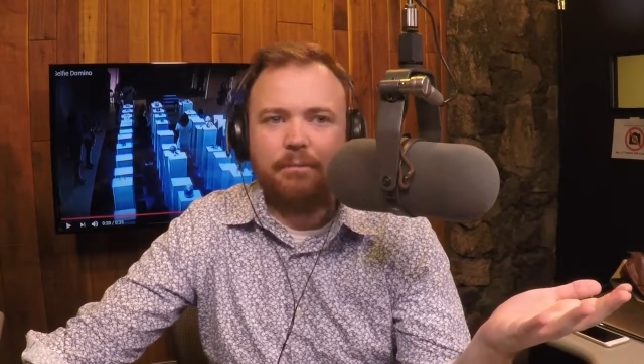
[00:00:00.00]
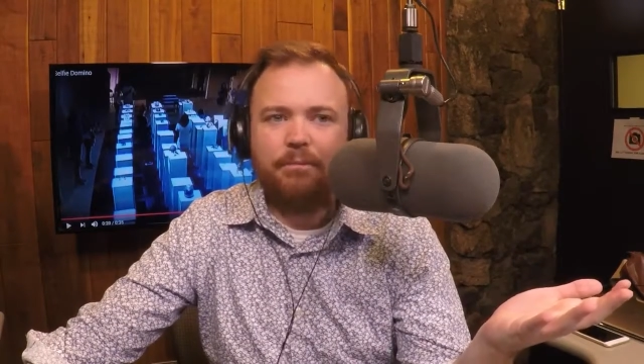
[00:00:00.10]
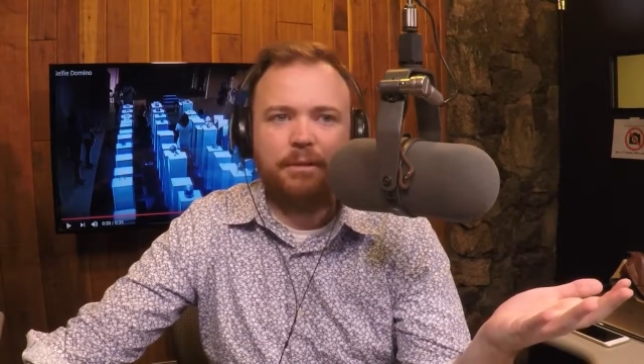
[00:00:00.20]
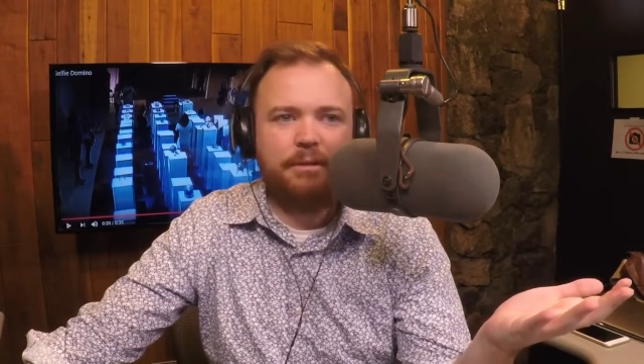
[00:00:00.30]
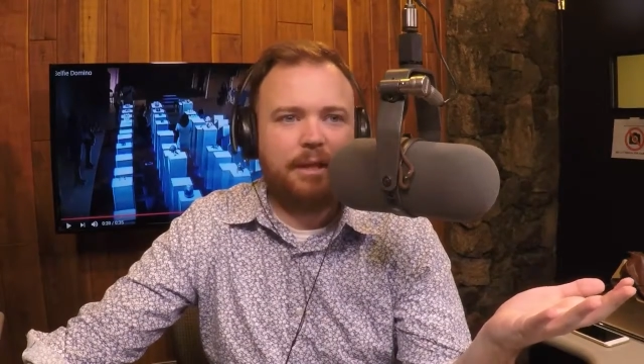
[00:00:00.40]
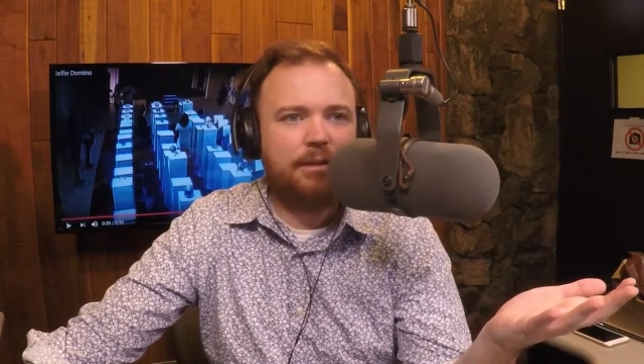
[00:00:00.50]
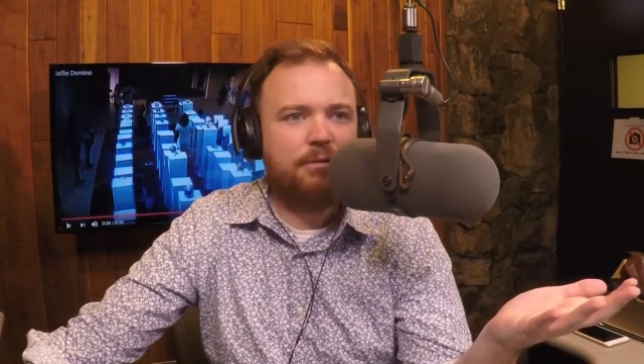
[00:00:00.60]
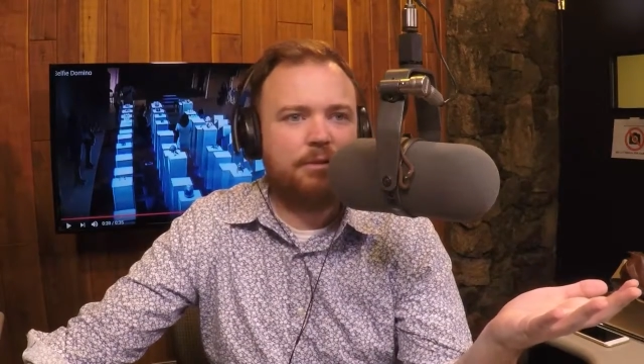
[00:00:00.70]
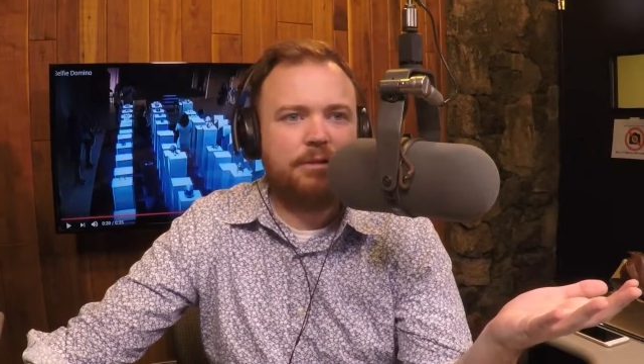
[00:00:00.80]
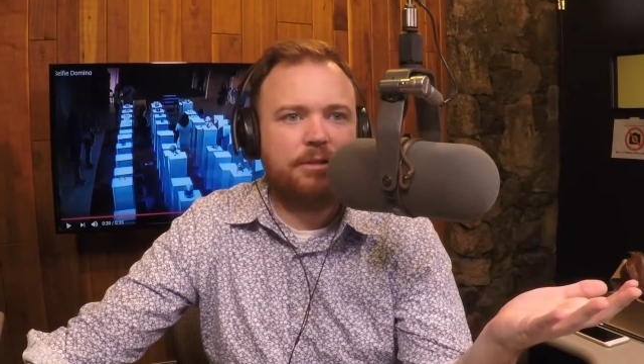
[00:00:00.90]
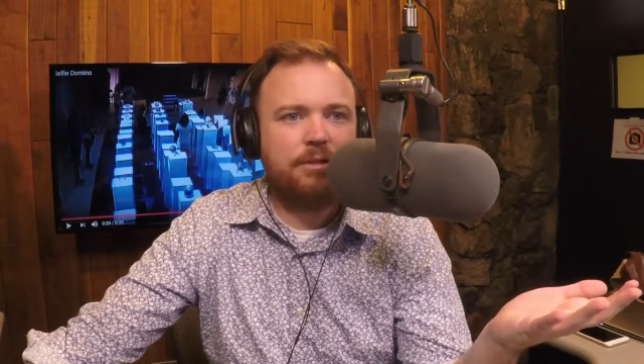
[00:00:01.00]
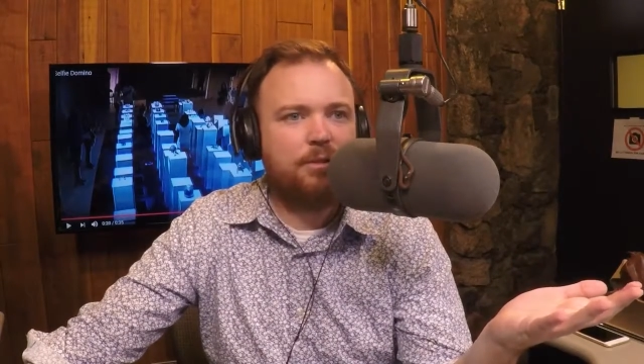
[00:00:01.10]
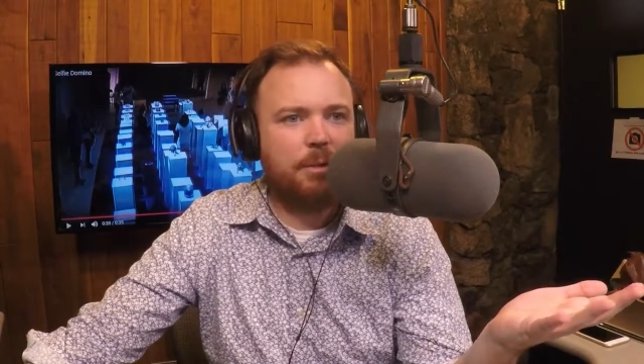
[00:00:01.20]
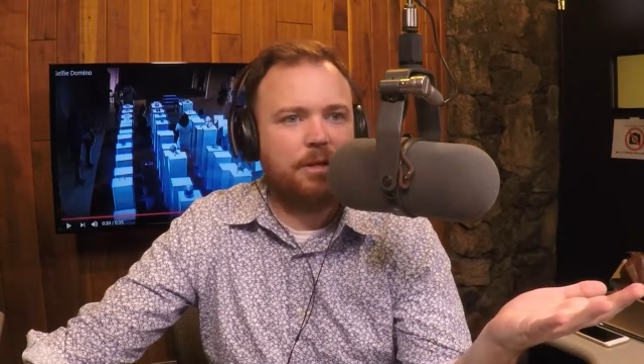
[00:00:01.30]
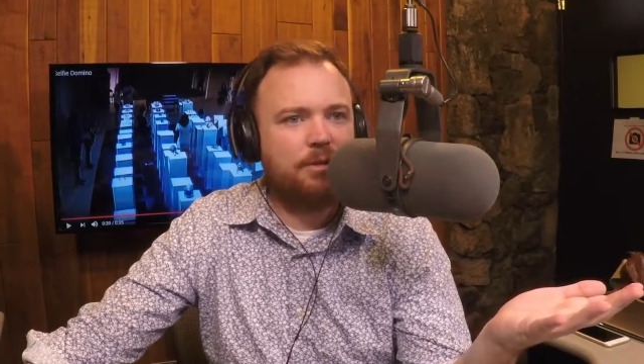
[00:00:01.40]
real dangerous
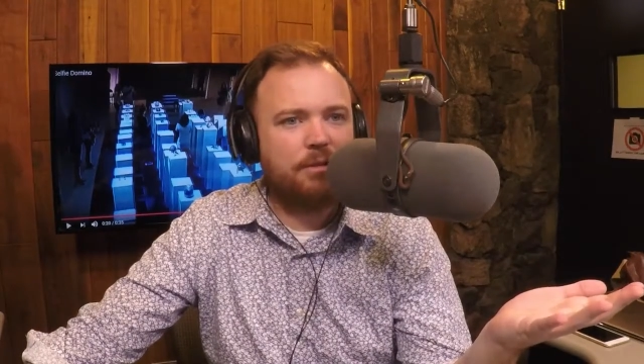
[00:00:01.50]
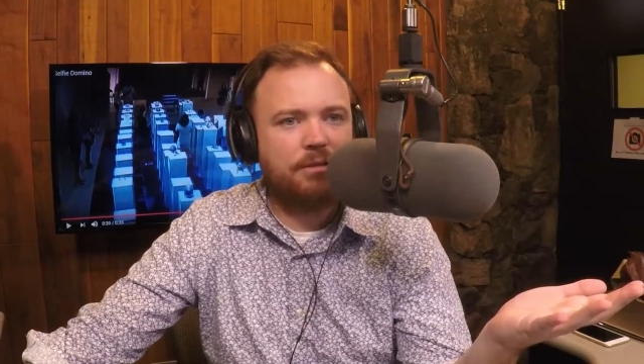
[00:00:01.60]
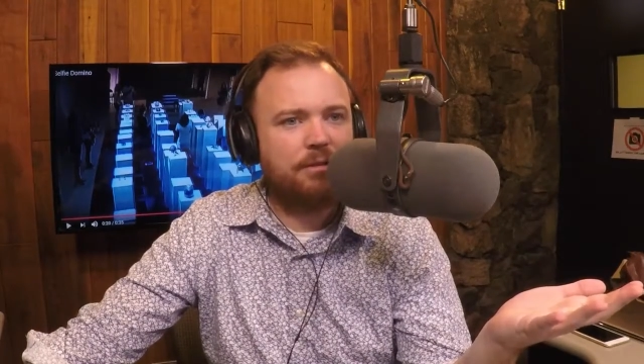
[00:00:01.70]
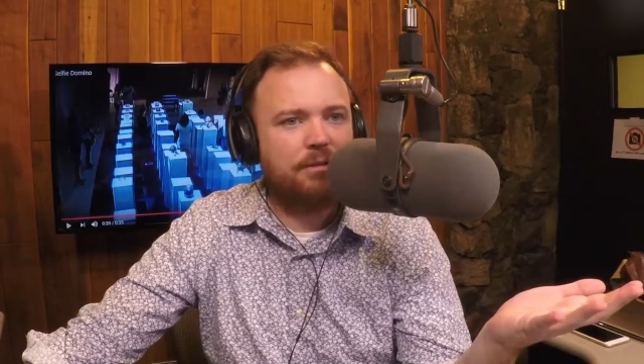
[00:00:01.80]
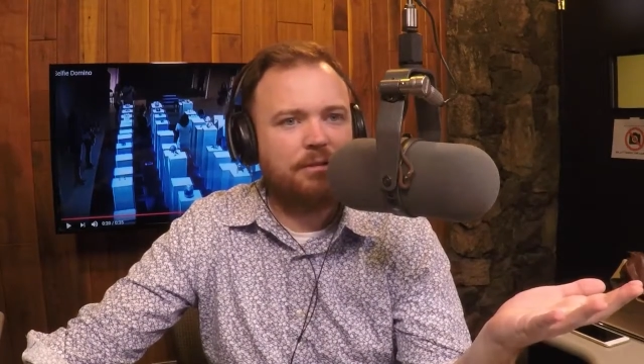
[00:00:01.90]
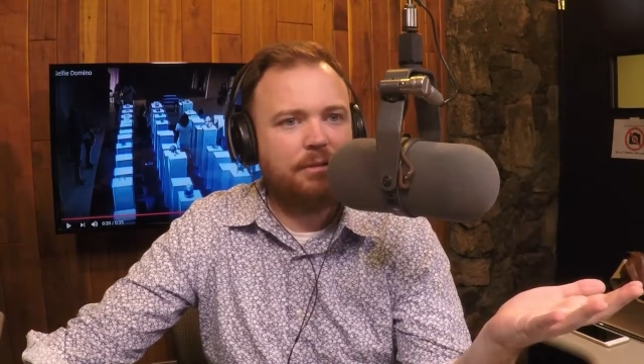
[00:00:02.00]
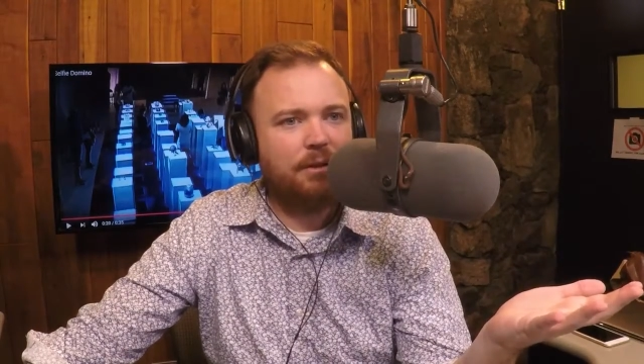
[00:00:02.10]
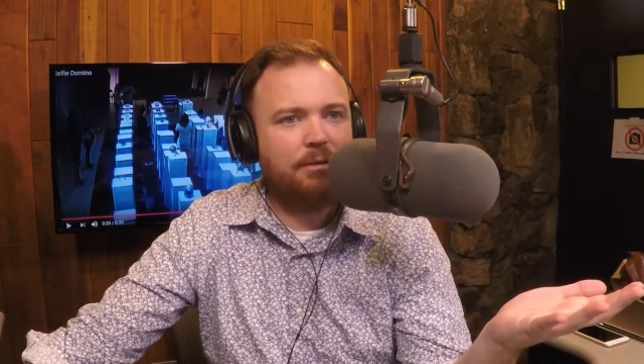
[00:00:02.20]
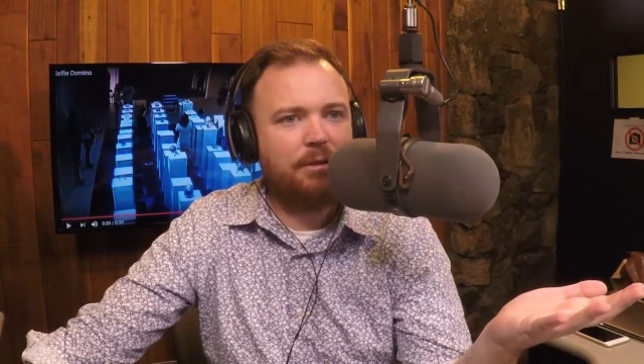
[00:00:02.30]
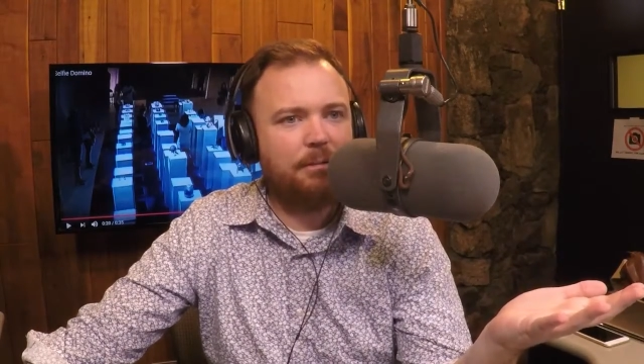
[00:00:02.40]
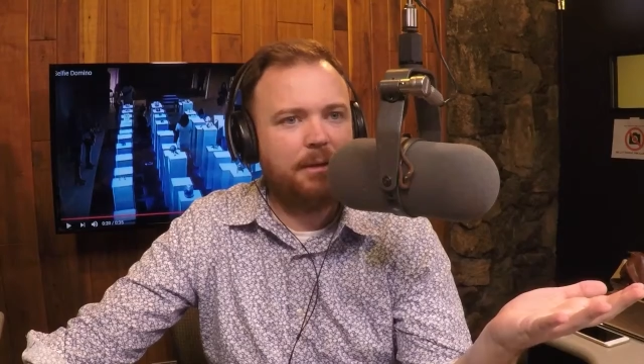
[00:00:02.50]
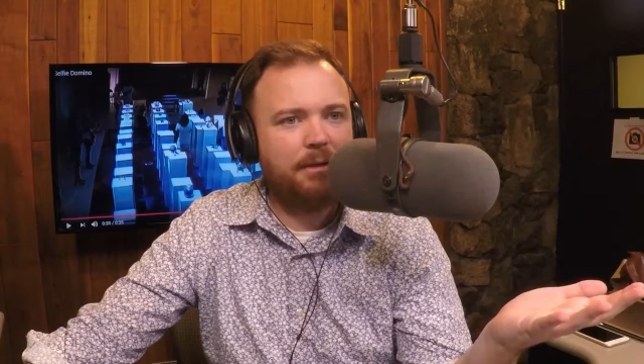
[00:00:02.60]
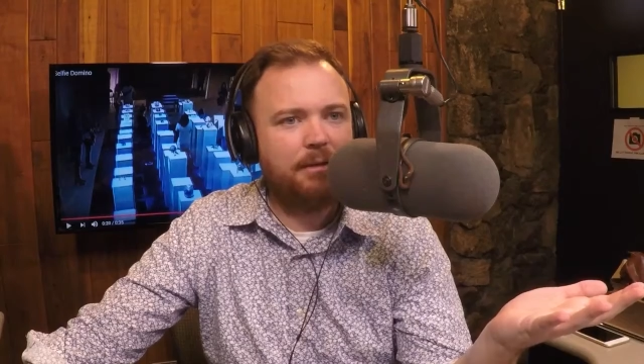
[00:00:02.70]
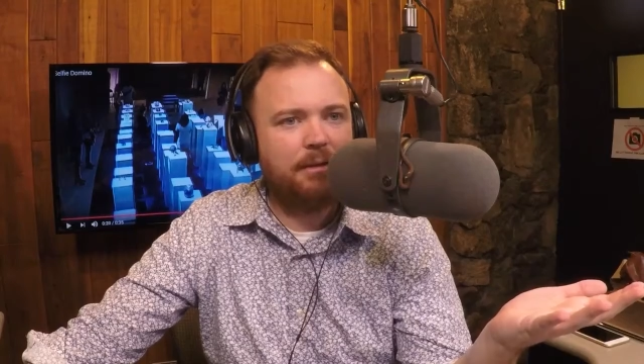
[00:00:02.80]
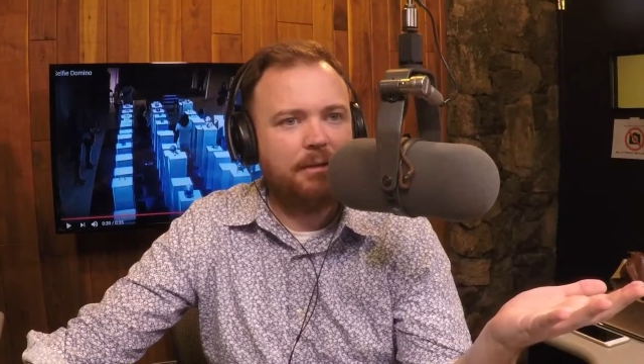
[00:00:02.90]
situations. You know what I
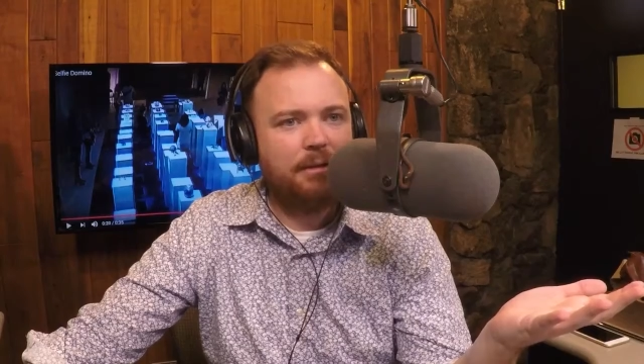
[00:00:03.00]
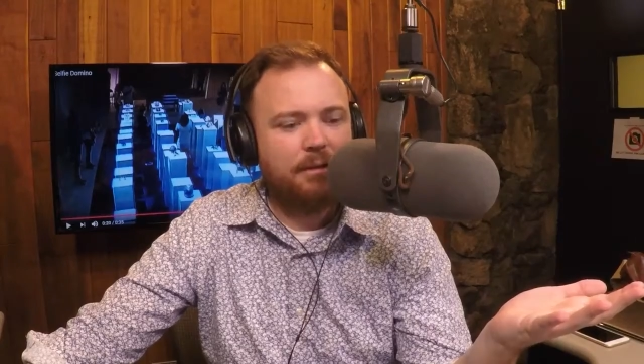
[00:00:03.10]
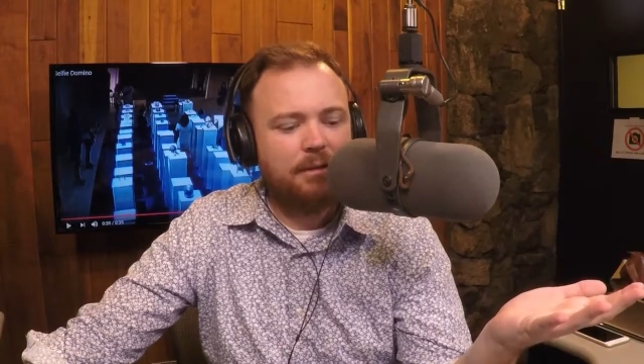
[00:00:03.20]
mean? Yeah,